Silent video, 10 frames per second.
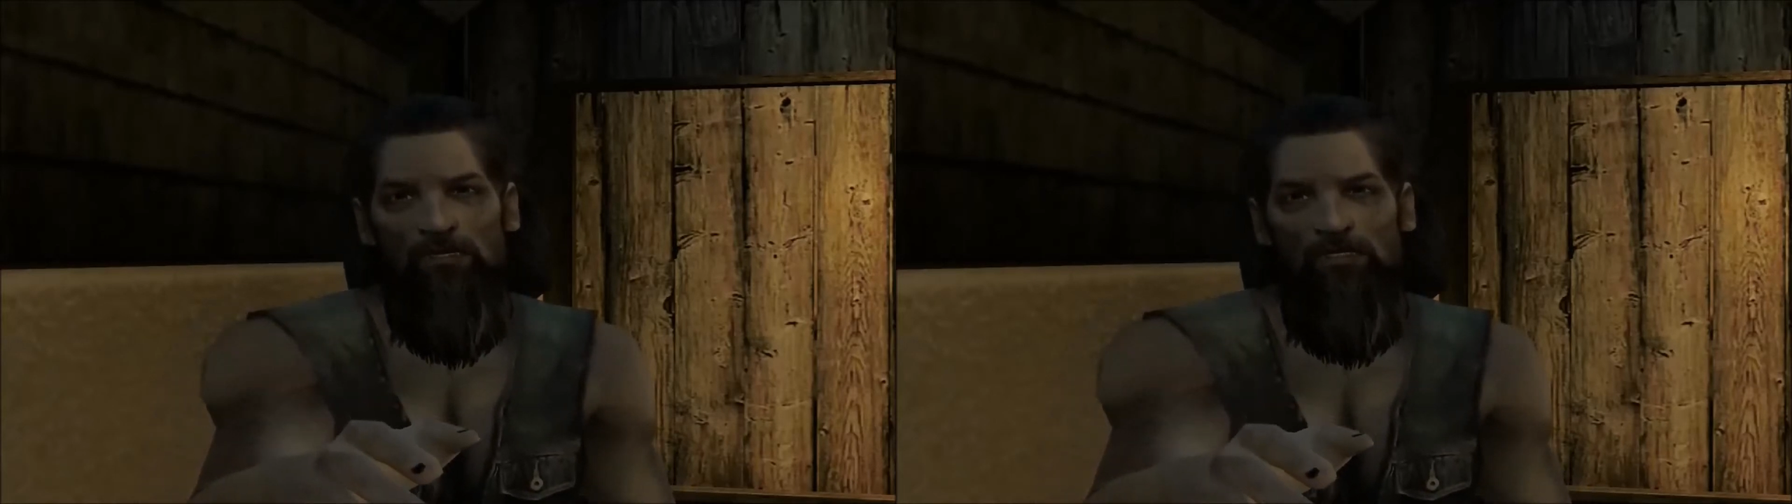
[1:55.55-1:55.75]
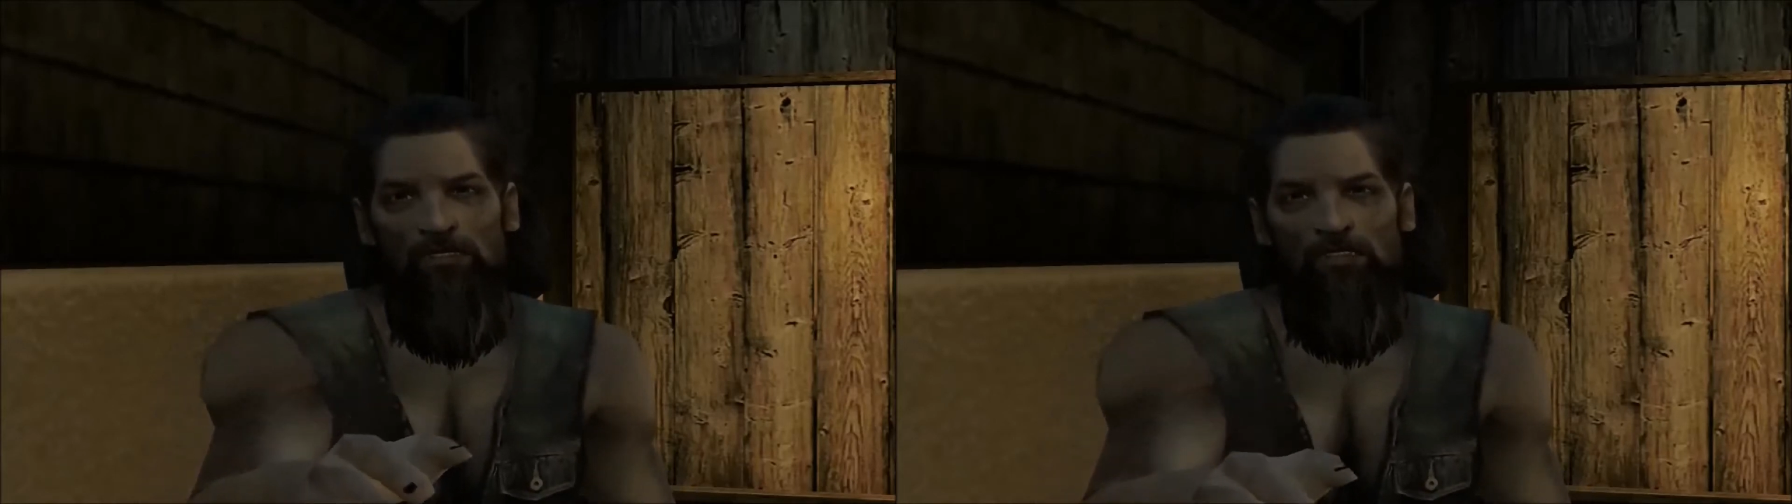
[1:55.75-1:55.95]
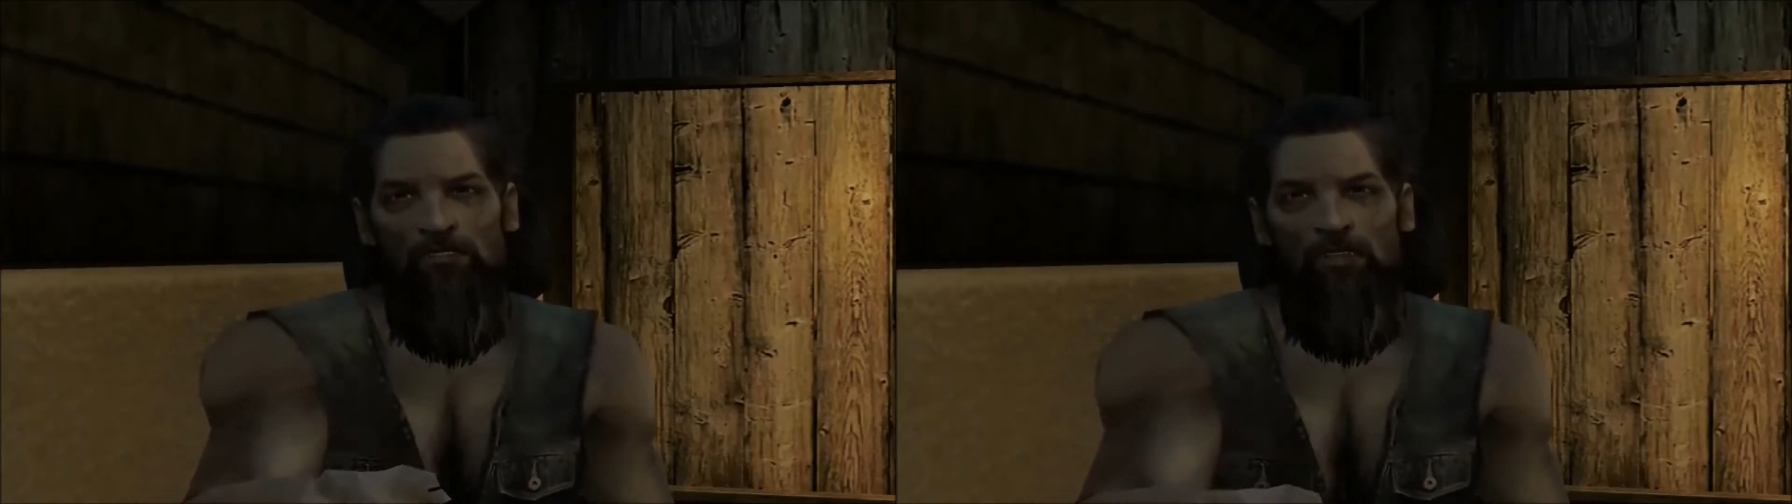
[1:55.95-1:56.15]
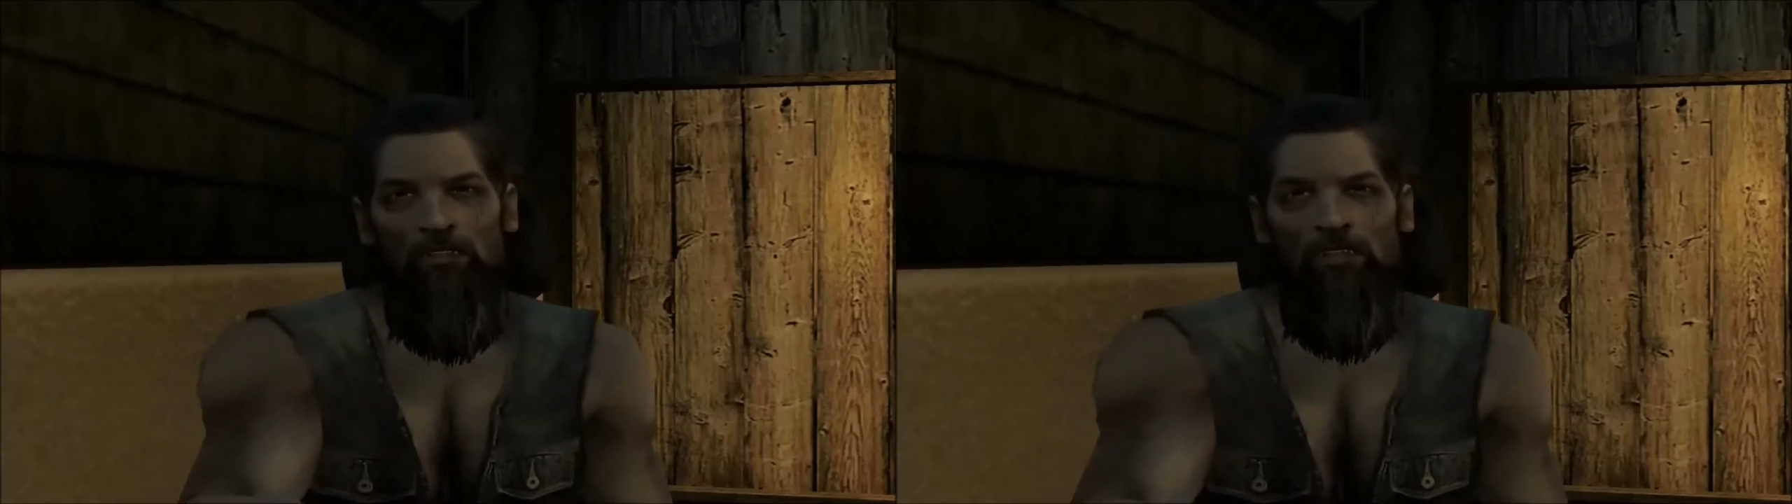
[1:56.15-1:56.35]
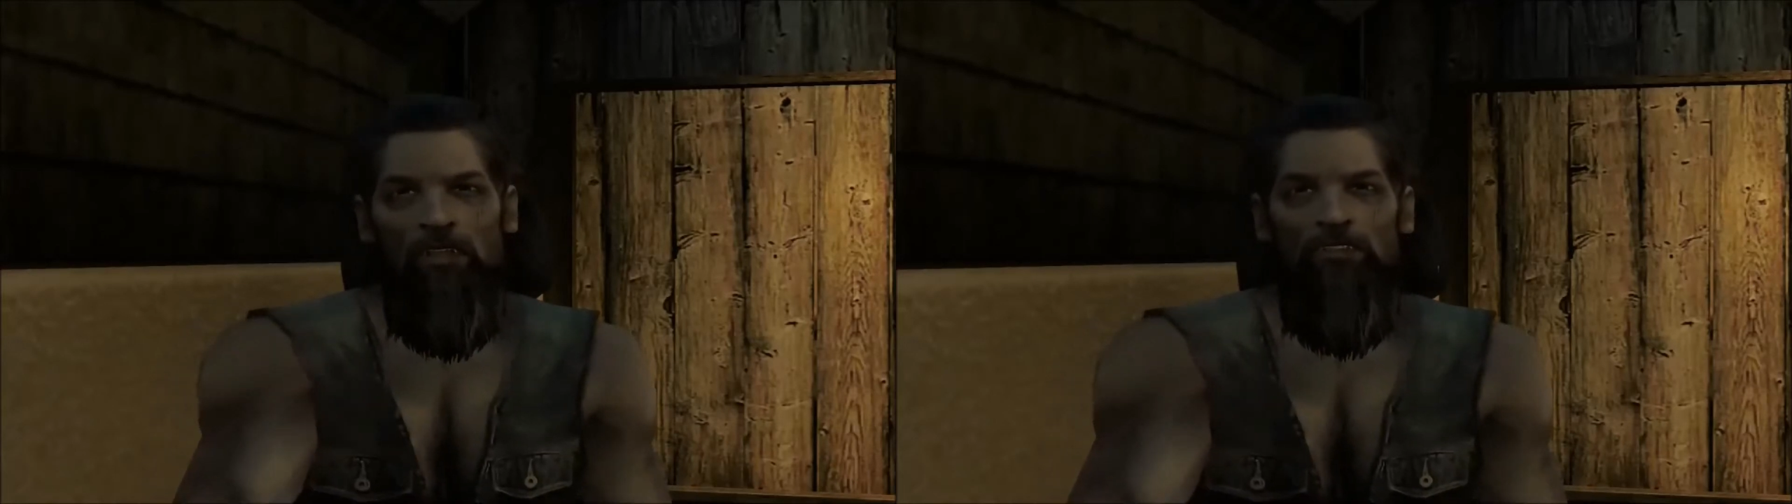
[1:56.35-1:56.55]
you think you've
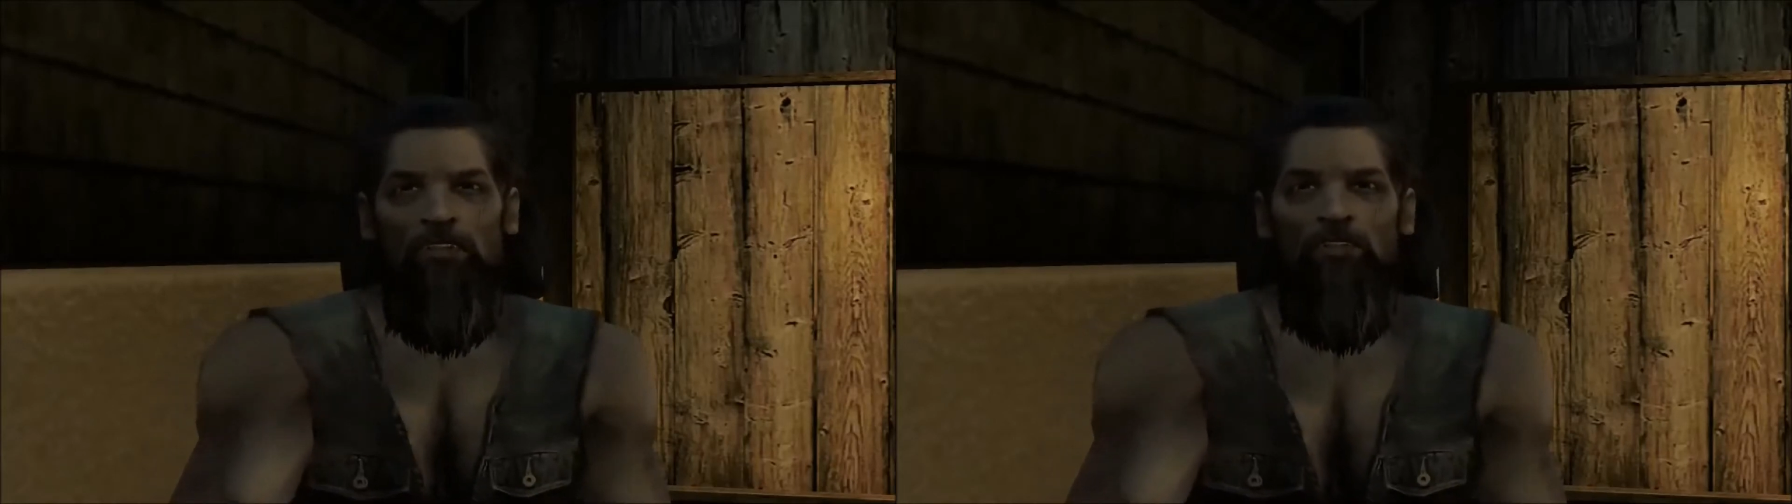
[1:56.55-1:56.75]
done it a